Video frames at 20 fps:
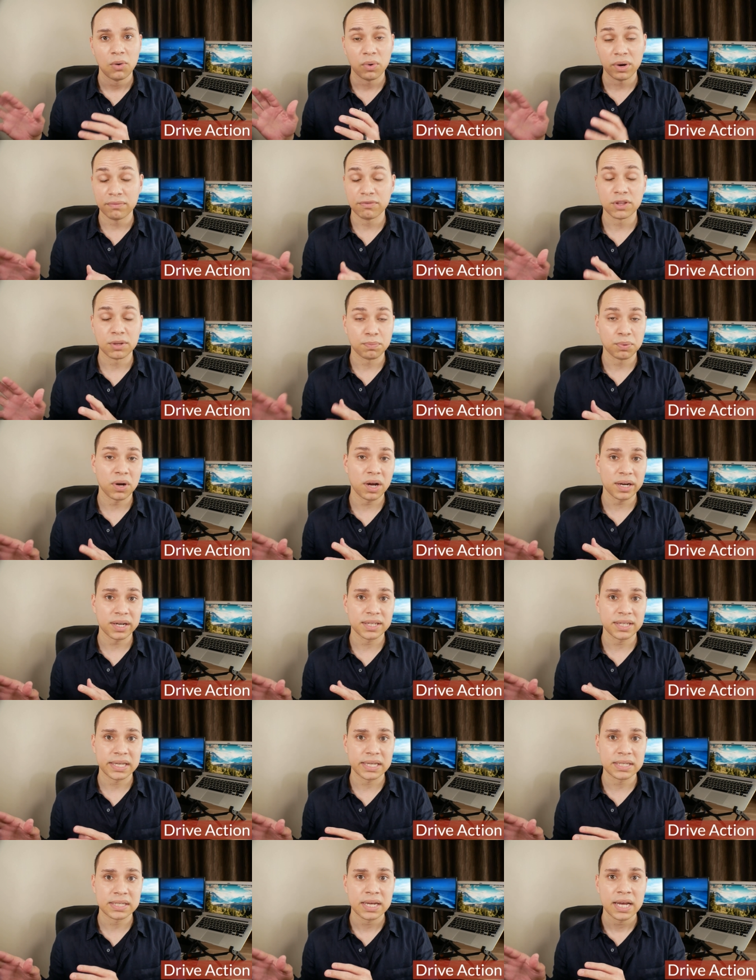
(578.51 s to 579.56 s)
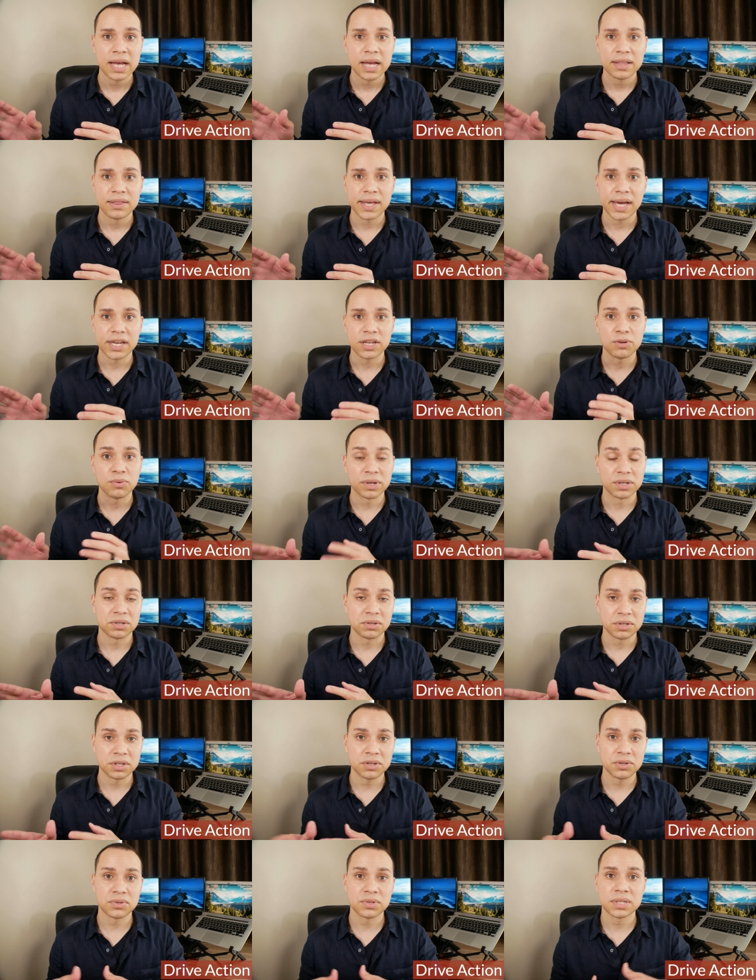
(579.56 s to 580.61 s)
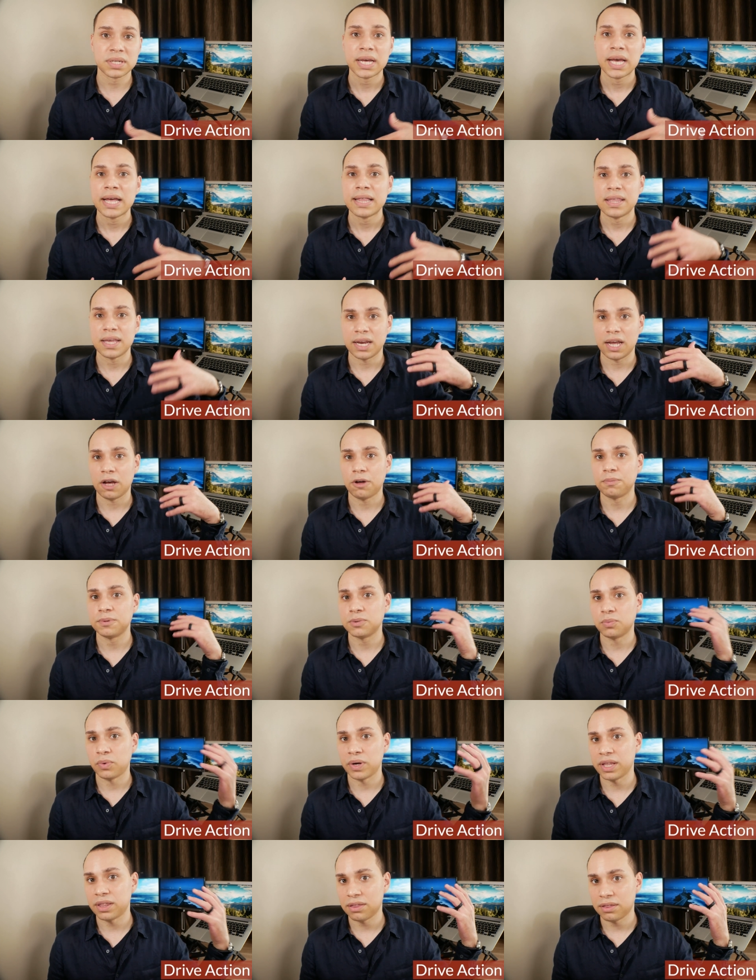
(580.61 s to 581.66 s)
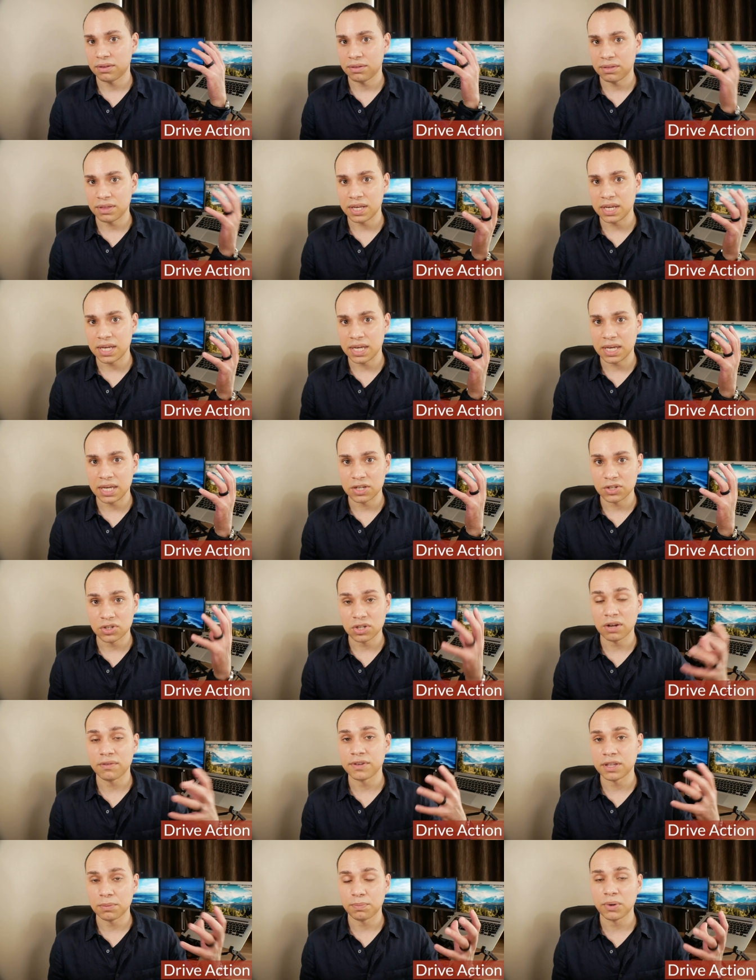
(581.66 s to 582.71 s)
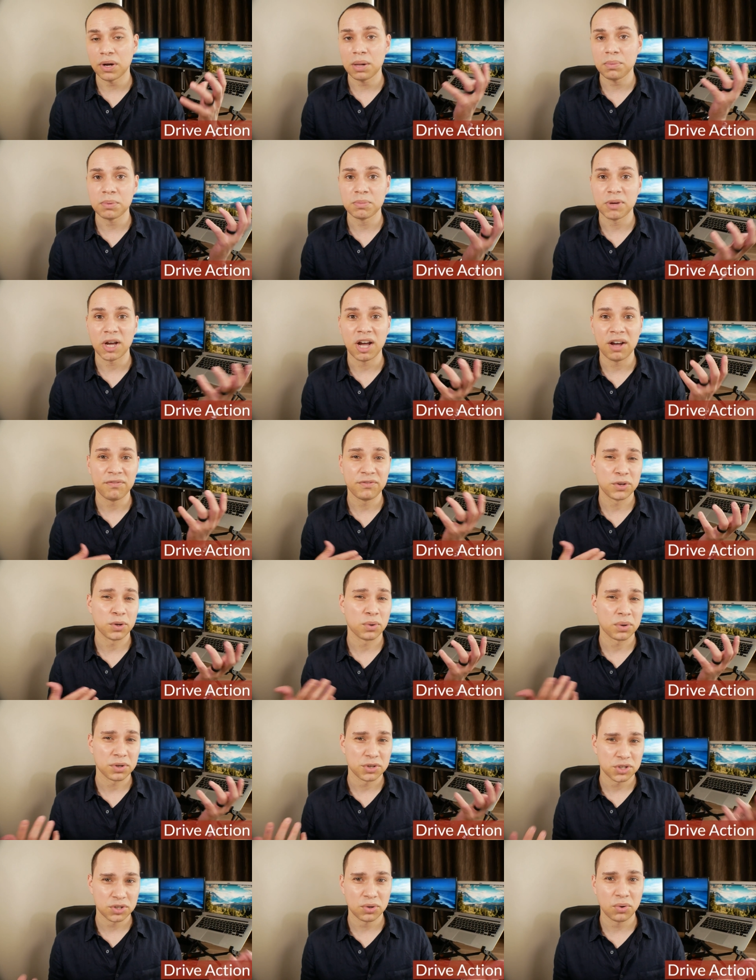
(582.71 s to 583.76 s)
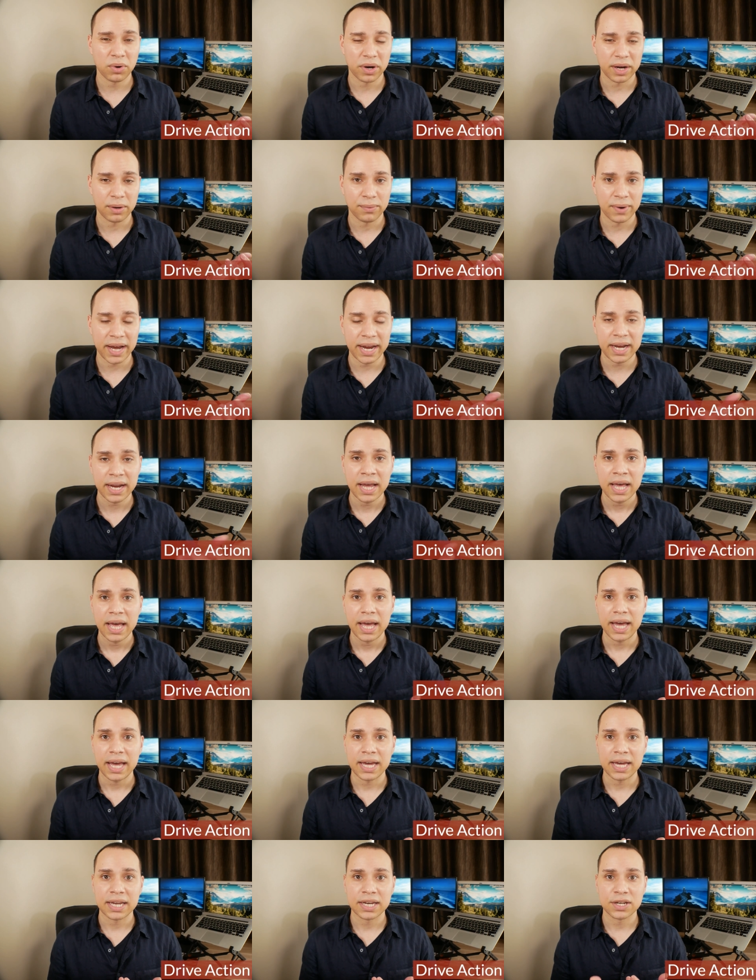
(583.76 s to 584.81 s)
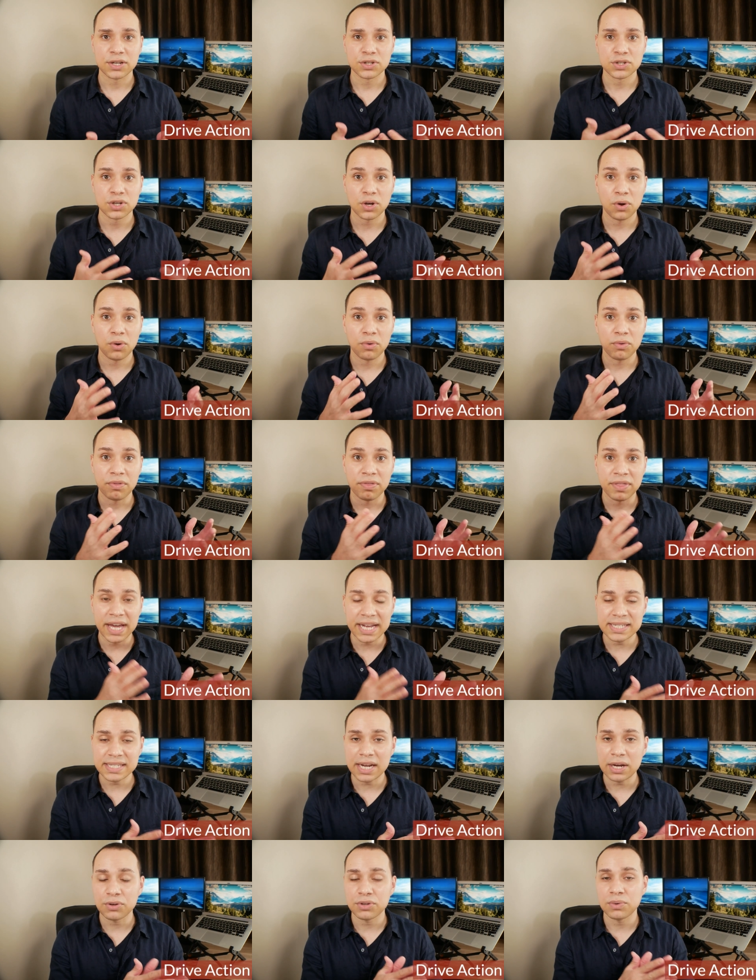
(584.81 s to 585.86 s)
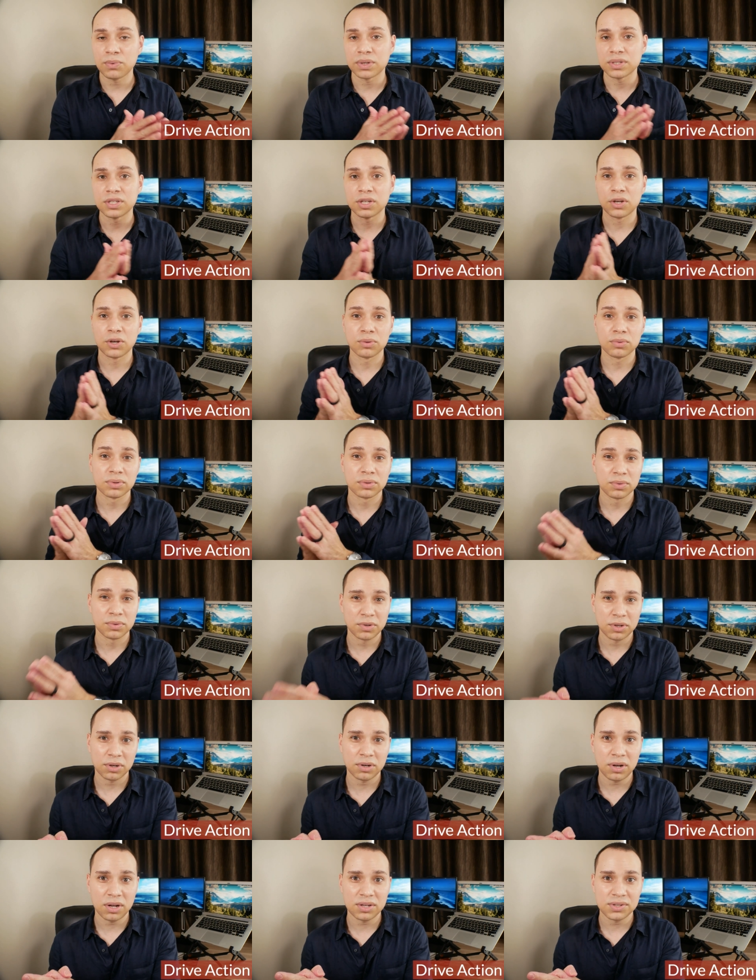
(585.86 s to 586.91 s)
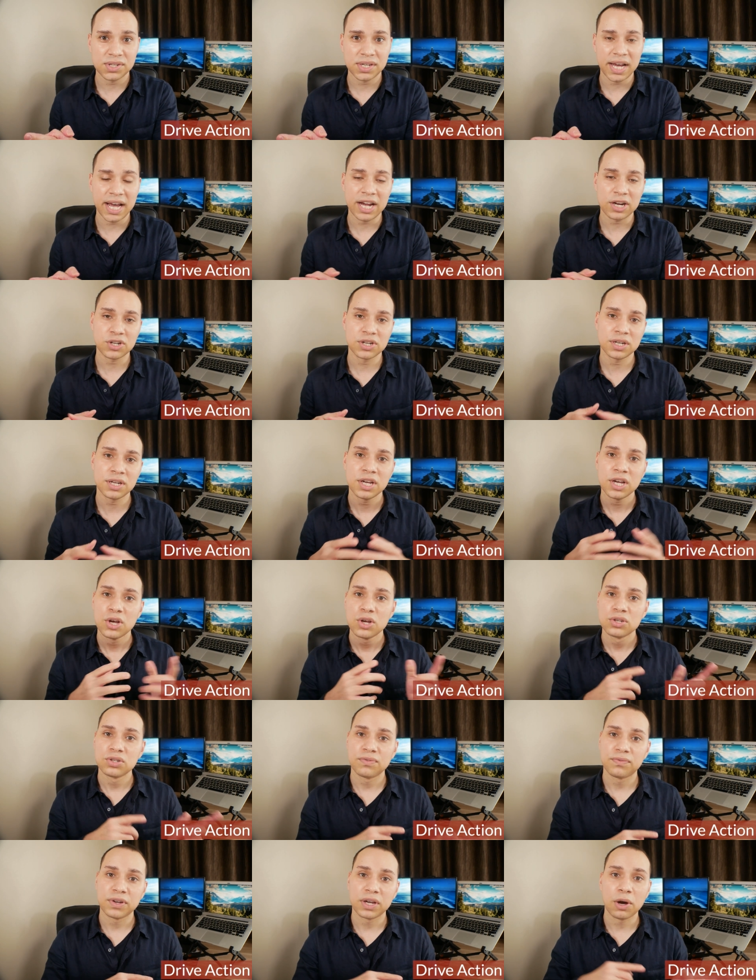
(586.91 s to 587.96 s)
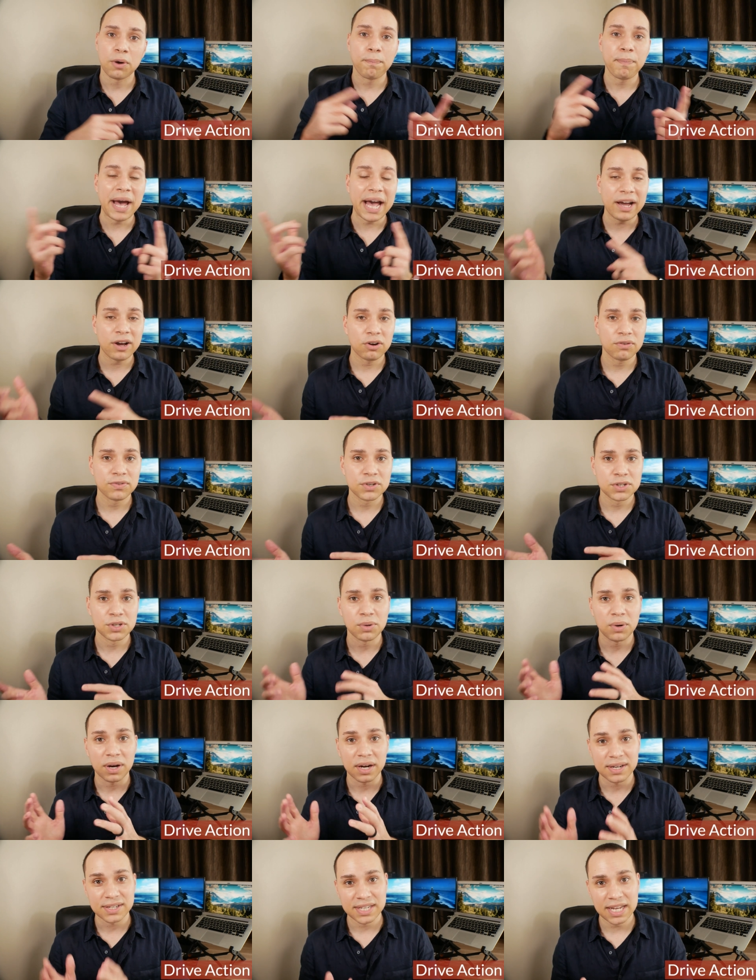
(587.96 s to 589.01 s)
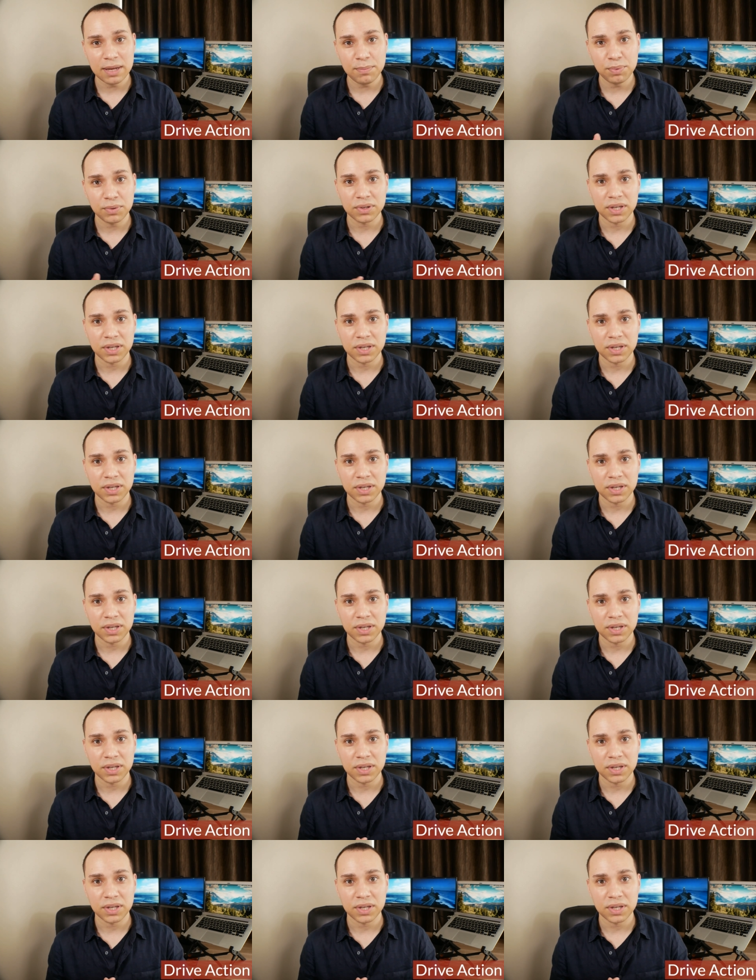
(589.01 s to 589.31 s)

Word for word: whatever the product is that you introduced that helped with the solving the problem of your story, right? And so that's how you want to go through your calls to action. So if we go back over to our example